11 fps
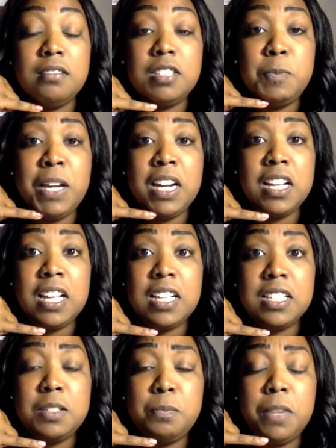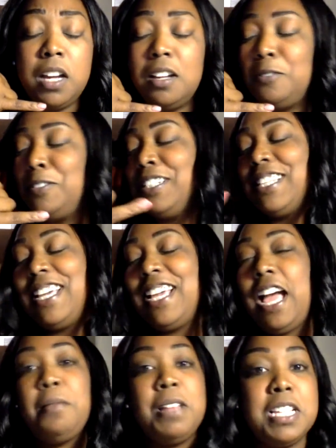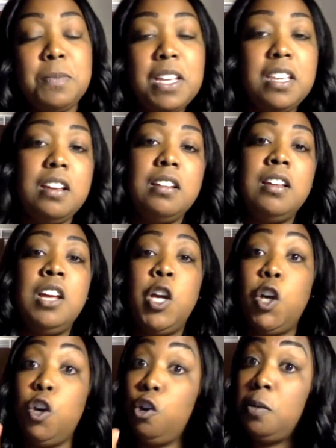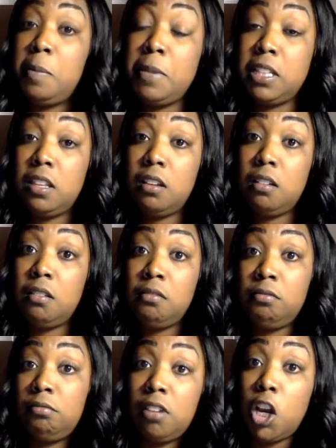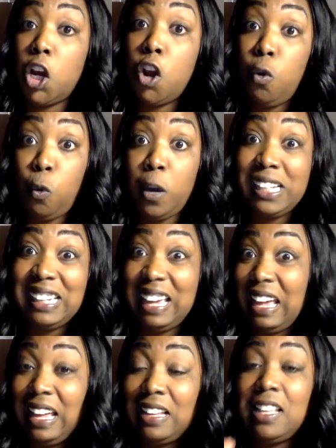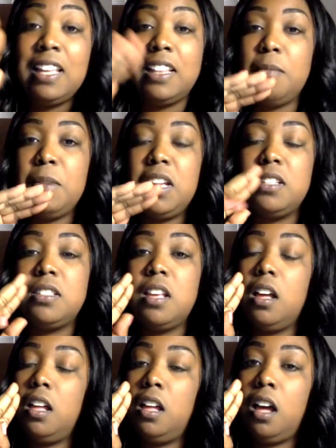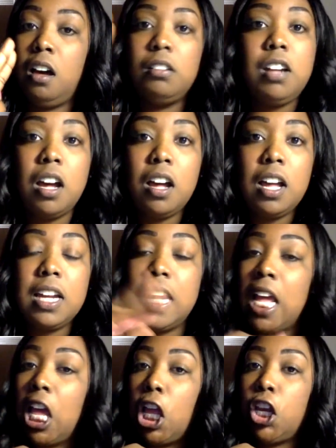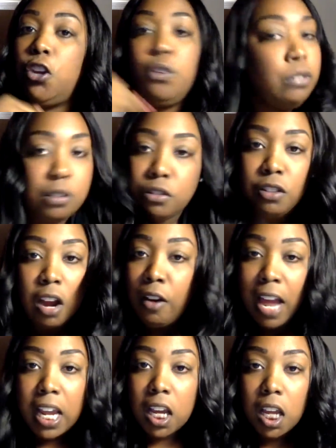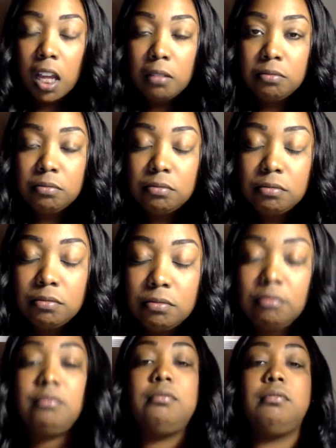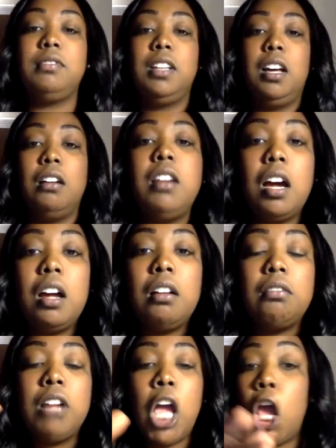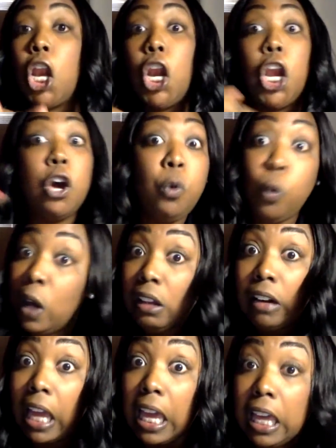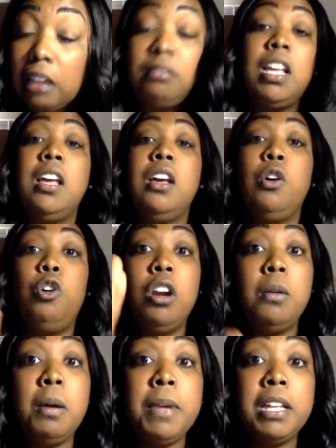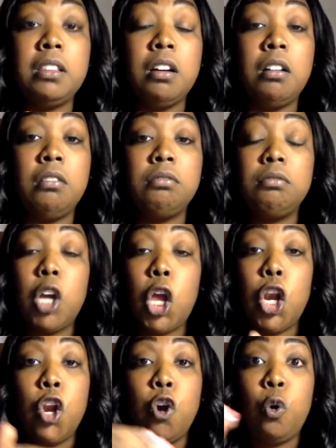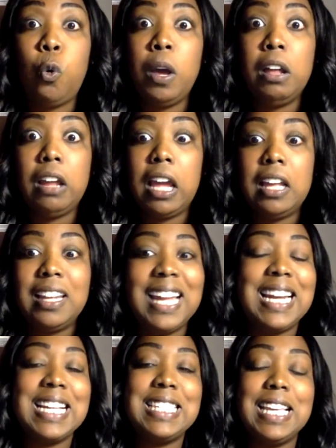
speaking of, what's that? Habla español? Un momento, no cuelgue. That means, hold on, don't hang up. Hold on, no cuelgue. Un momento, no cuelgue. Like, that's